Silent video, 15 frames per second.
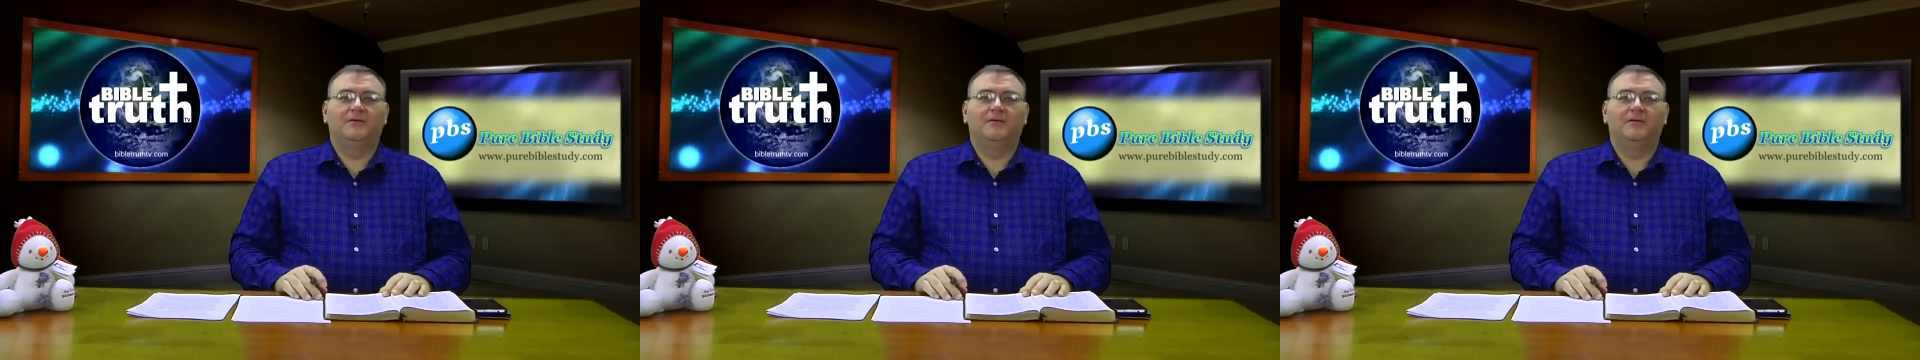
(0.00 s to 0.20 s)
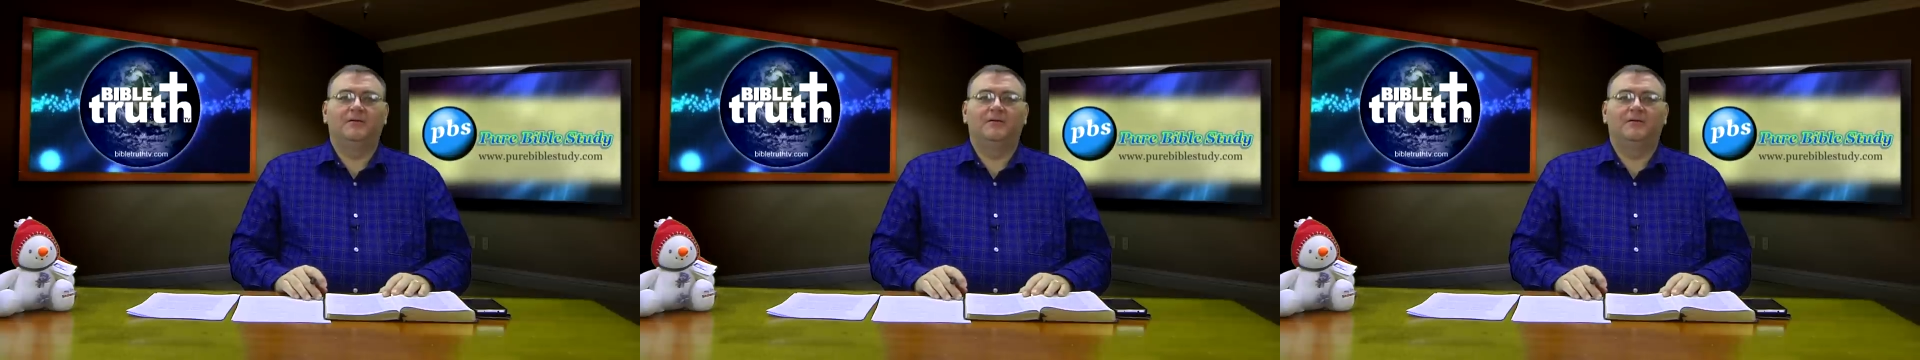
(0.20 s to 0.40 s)

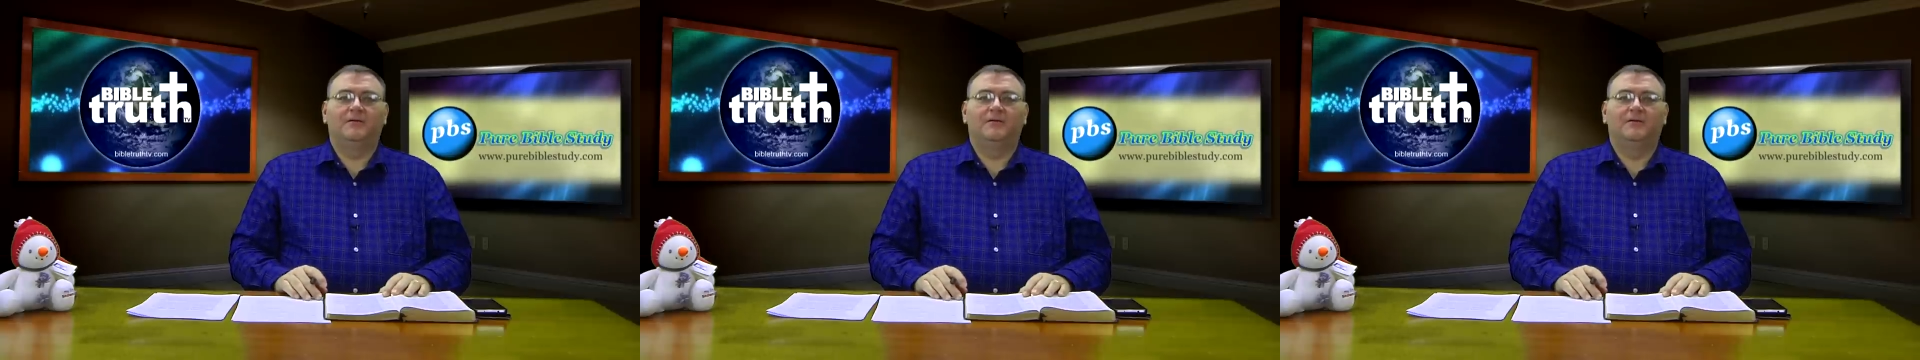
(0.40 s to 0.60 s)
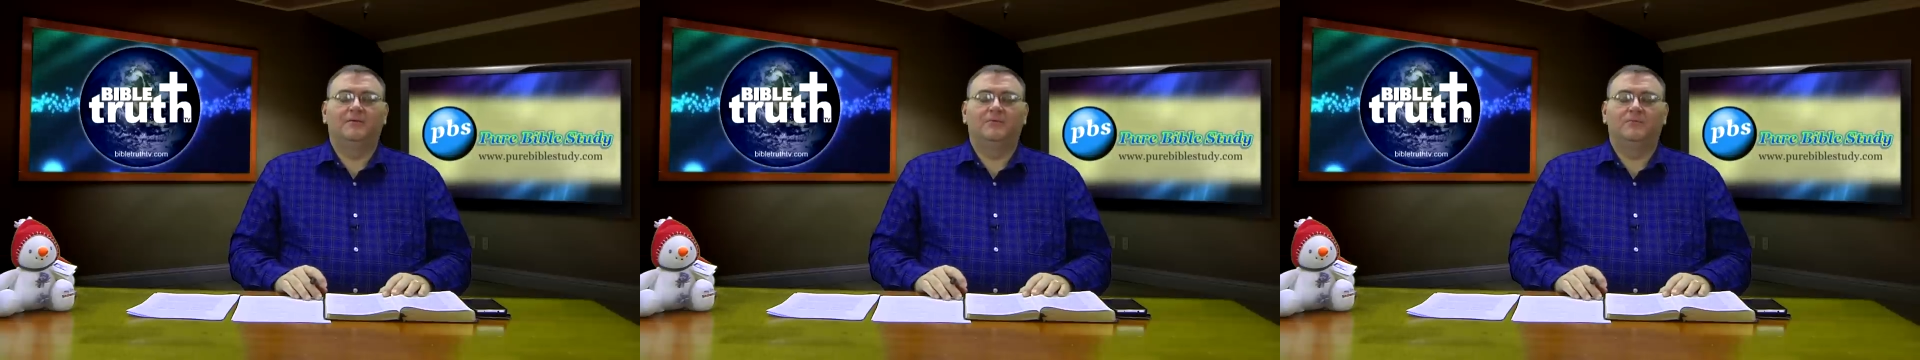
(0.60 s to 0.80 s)

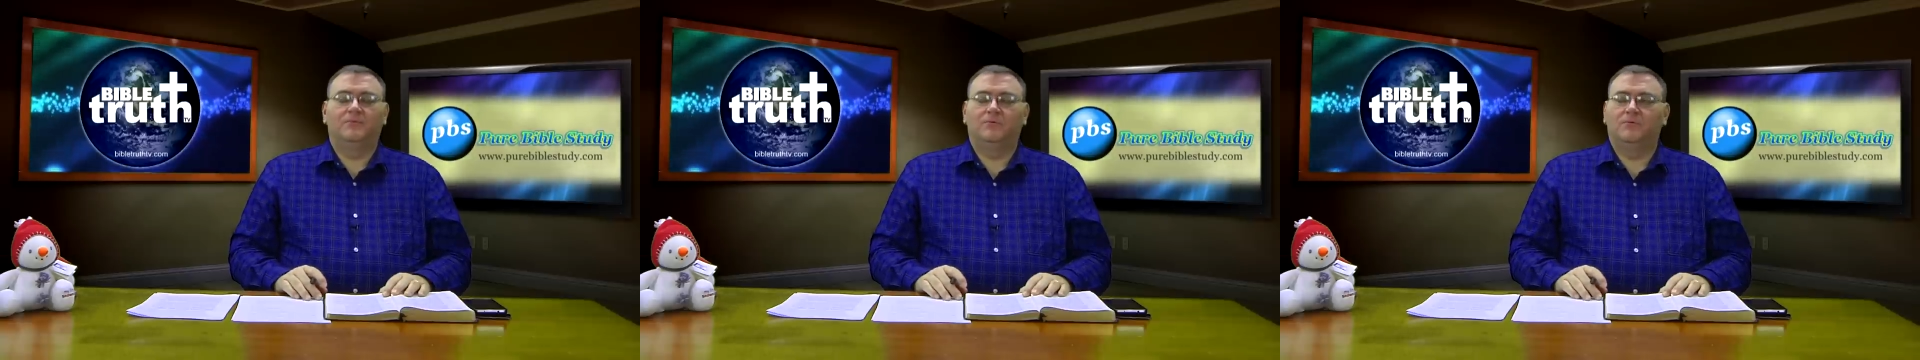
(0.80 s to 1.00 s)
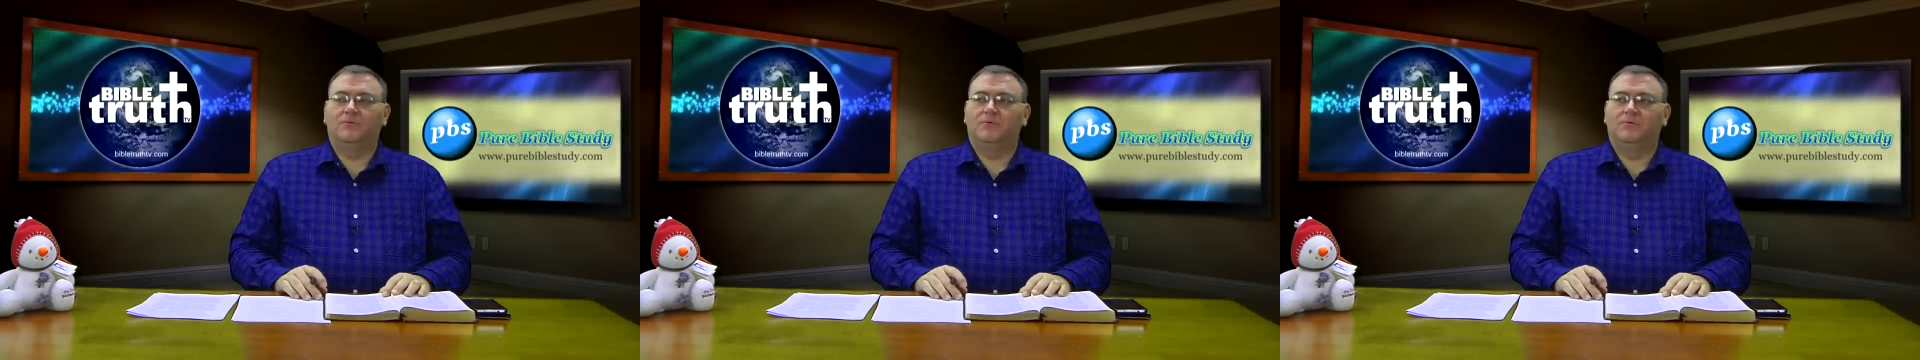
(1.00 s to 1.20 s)

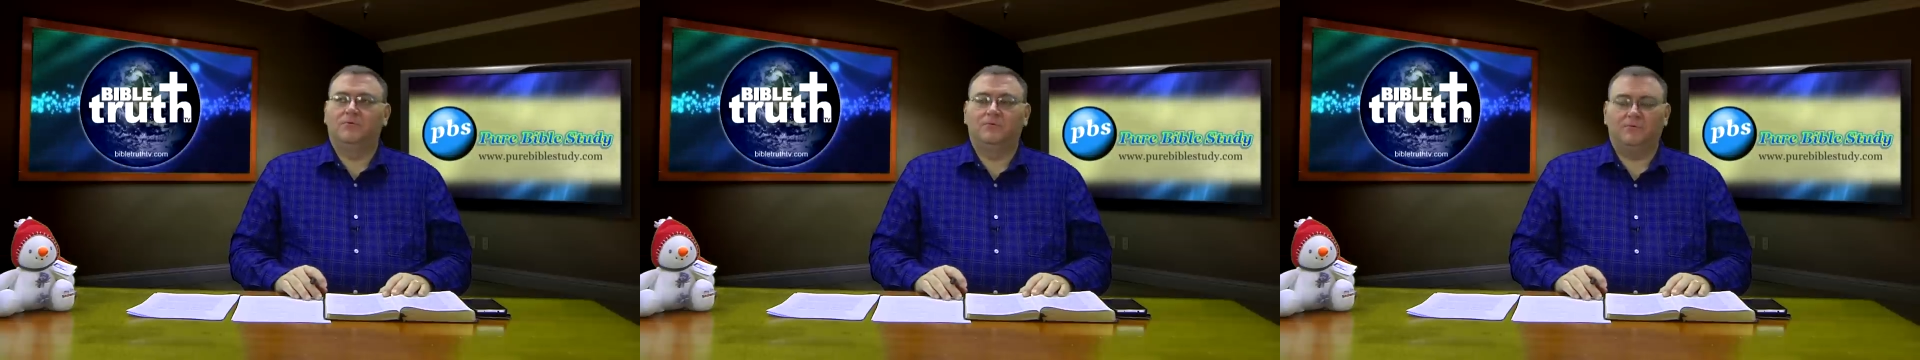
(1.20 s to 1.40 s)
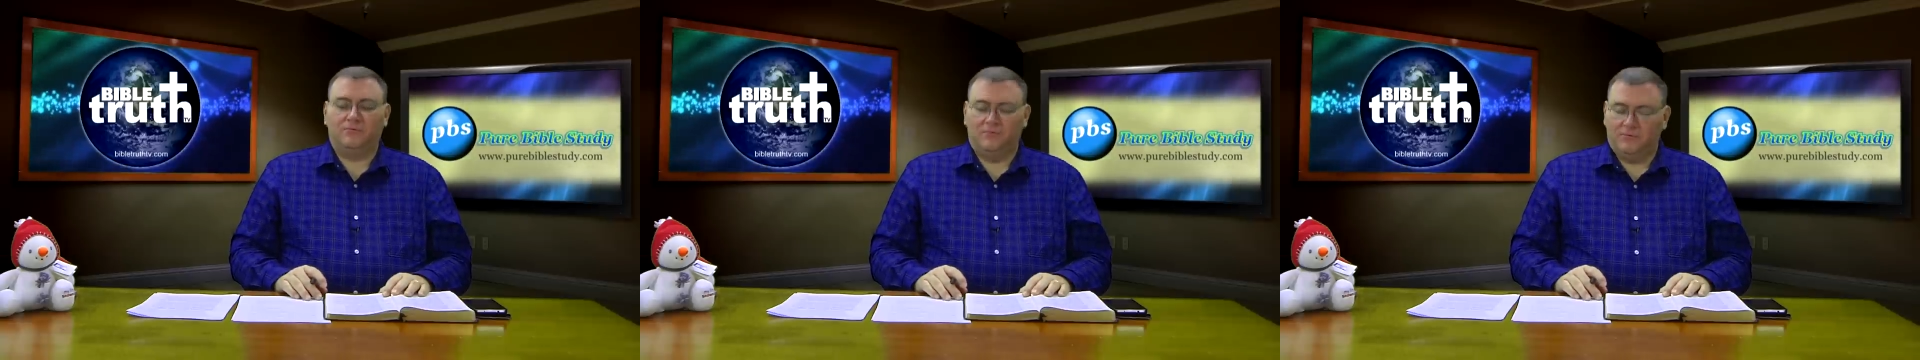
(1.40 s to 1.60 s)

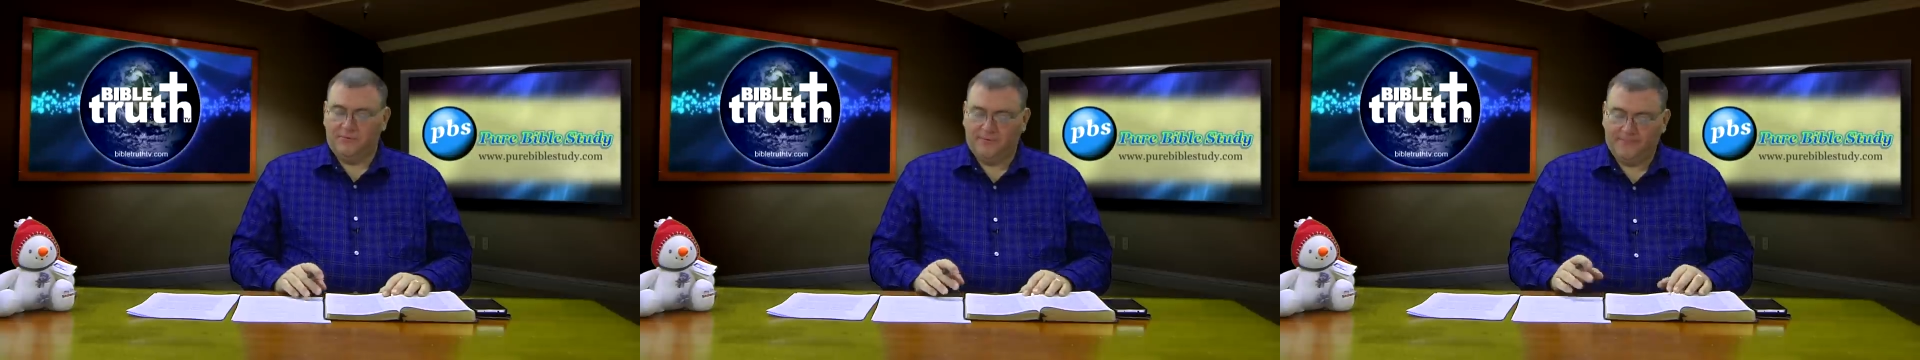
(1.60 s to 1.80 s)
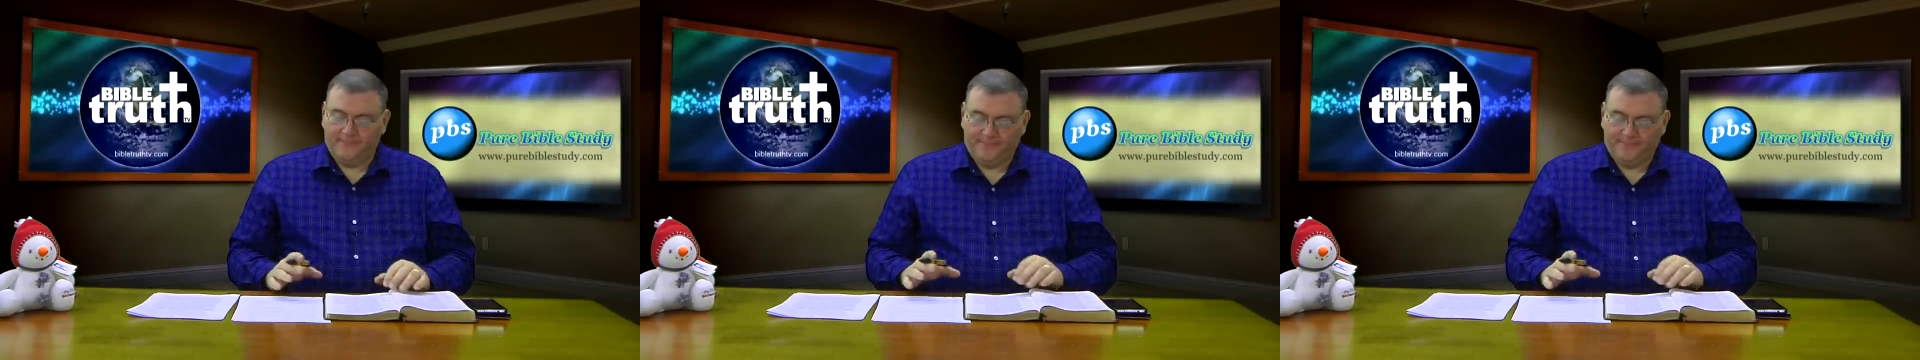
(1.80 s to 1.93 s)
No one is speaking in this clip.